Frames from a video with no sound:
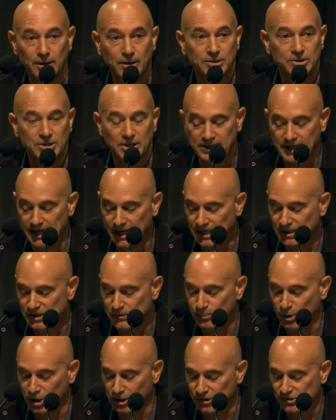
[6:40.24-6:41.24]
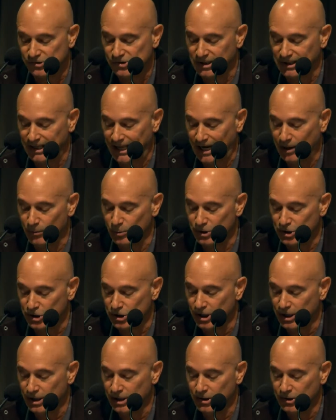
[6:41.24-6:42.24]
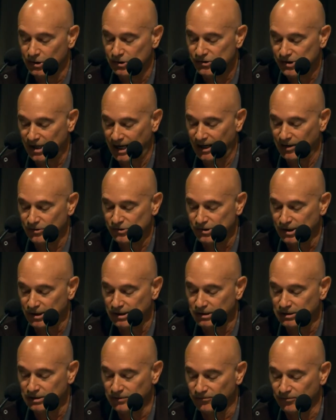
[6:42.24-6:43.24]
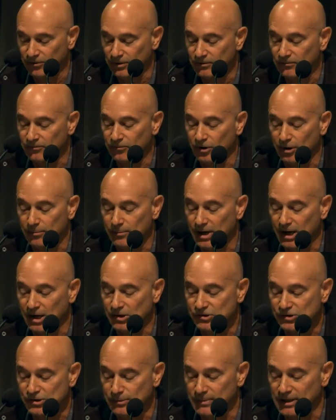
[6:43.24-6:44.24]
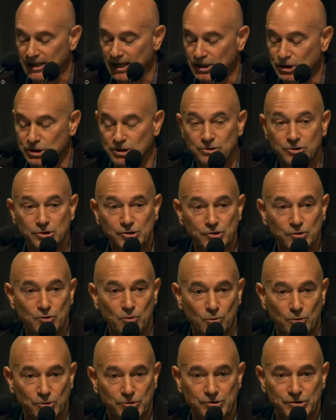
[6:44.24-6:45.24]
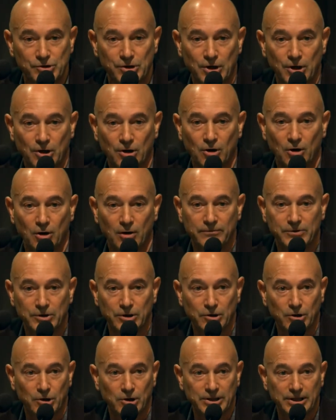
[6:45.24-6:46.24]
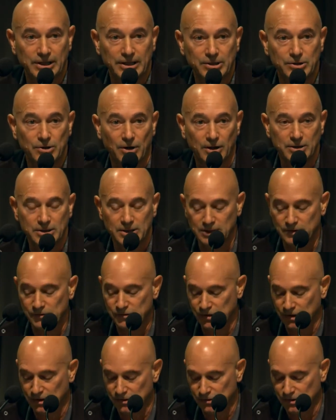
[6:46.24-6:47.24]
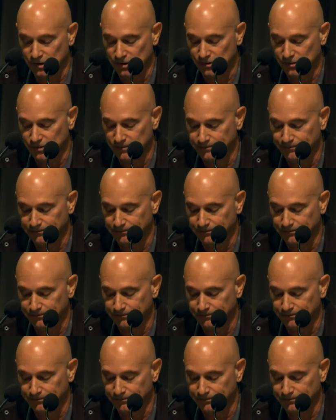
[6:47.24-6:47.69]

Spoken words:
Today's policy language sounds little different from assimilation discourse of the early 1960s.